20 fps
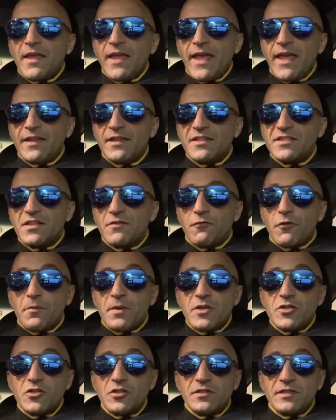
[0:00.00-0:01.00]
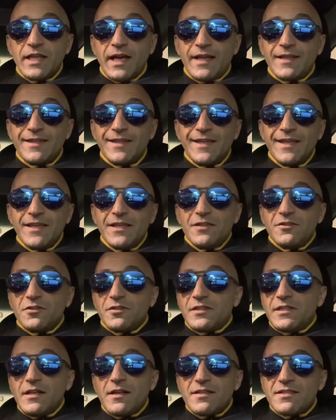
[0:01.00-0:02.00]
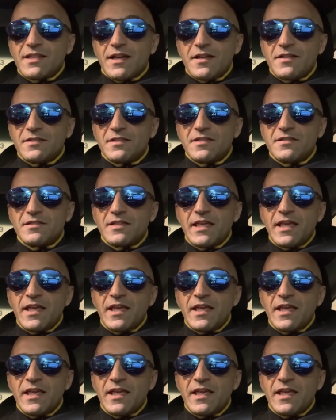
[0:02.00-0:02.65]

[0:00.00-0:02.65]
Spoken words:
And this information that the data scientist